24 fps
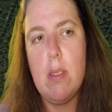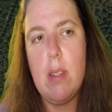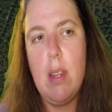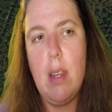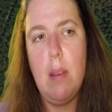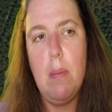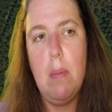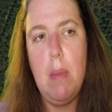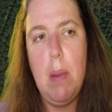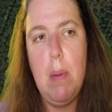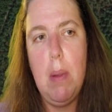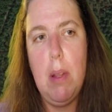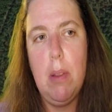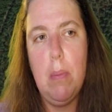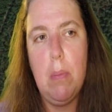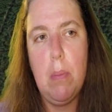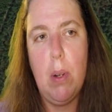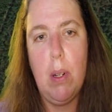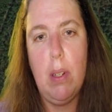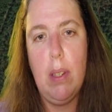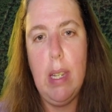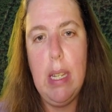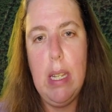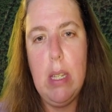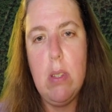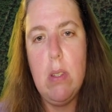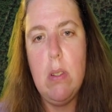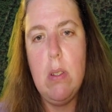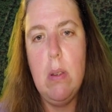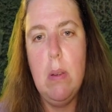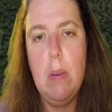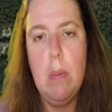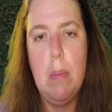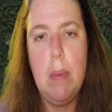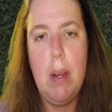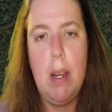down, maybe more like
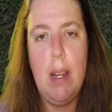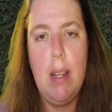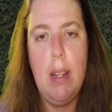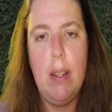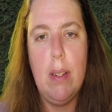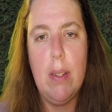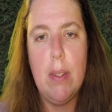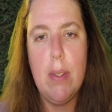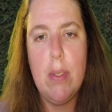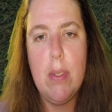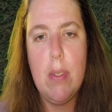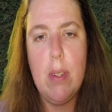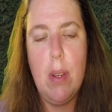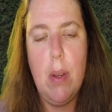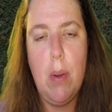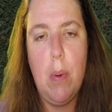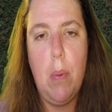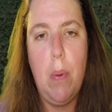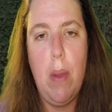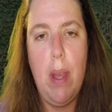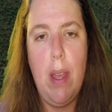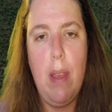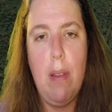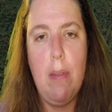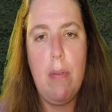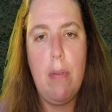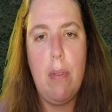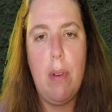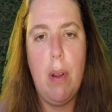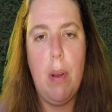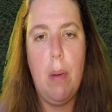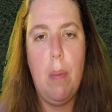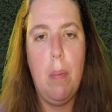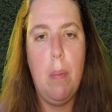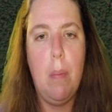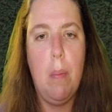2 miles away
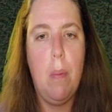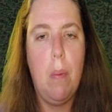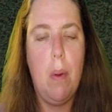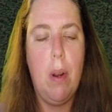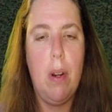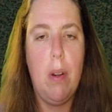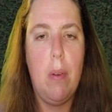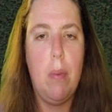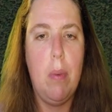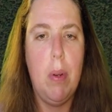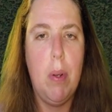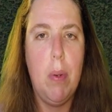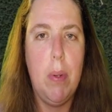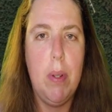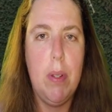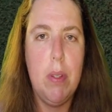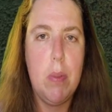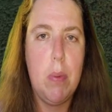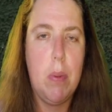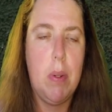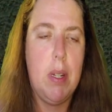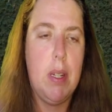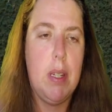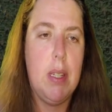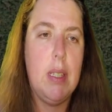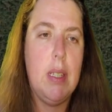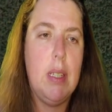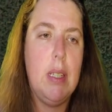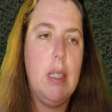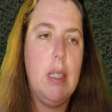from where the ruins were.